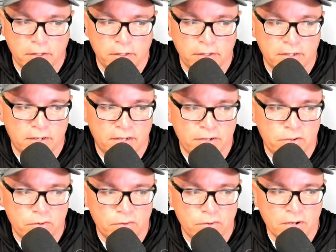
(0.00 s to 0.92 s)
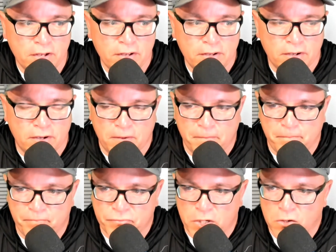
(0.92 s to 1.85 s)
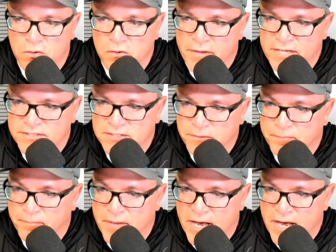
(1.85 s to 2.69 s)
And I know her and Macy